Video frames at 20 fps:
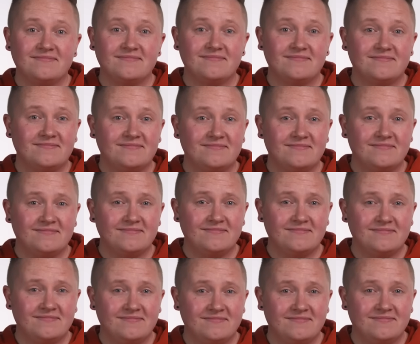
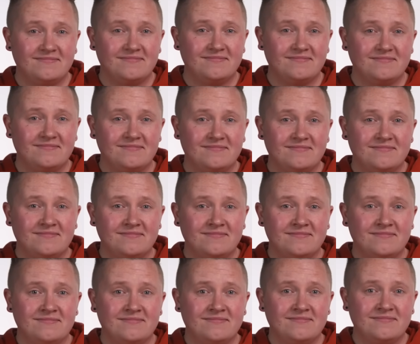
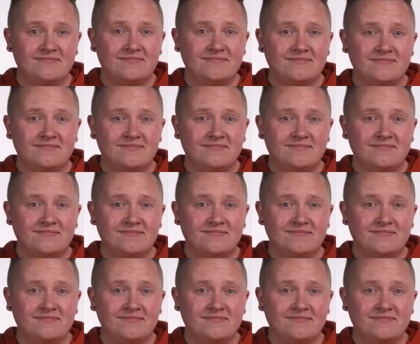(silent)